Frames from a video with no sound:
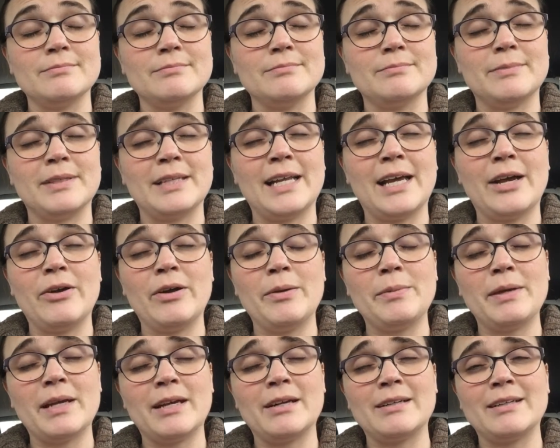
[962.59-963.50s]
But now I'm
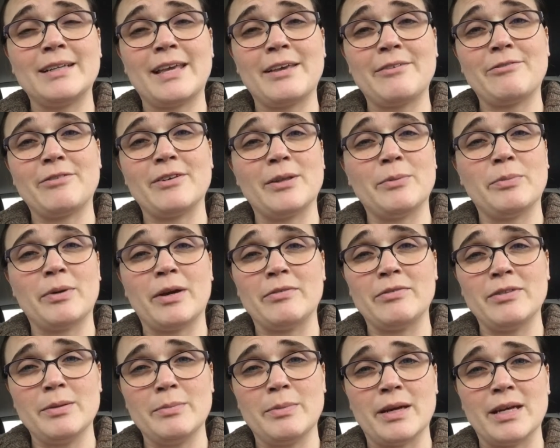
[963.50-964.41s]
here to get Philip
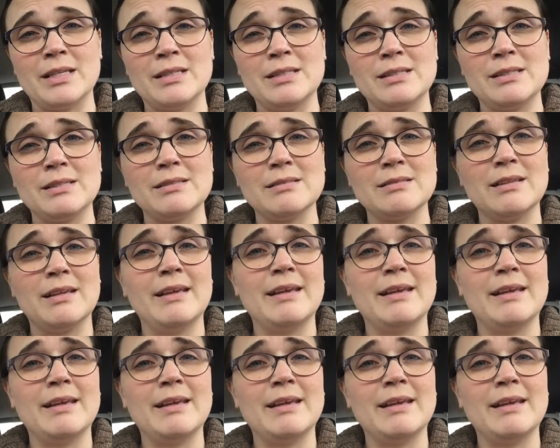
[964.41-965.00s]
off the bus.